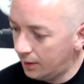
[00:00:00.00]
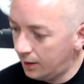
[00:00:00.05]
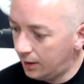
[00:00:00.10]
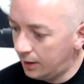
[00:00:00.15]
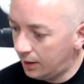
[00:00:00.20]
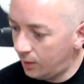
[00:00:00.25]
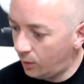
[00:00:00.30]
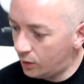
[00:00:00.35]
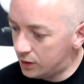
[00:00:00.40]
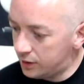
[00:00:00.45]

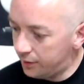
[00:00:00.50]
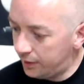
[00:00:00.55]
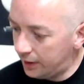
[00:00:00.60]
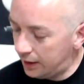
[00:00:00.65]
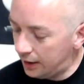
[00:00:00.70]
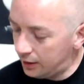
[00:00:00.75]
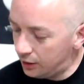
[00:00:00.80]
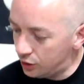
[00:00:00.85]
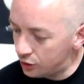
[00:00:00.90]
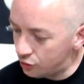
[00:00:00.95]
And once you get
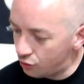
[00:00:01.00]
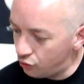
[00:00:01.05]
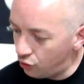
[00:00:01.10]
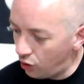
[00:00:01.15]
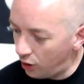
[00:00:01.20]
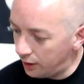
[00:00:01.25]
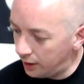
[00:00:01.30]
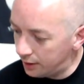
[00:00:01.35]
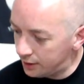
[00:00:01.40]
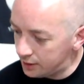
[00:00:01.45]
in, just
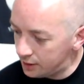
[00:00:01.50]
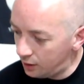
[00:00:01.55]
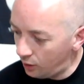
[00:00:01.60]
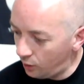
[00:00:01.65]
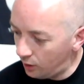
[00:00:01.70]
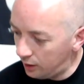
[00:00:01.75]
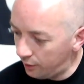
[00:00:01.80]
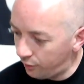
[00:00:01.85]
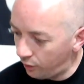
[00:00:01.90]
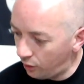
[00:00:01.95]
run it
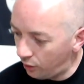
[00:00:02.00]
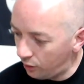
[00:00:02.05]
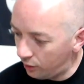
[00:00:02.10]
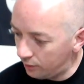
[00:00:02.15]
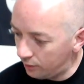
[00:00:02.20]
slowly for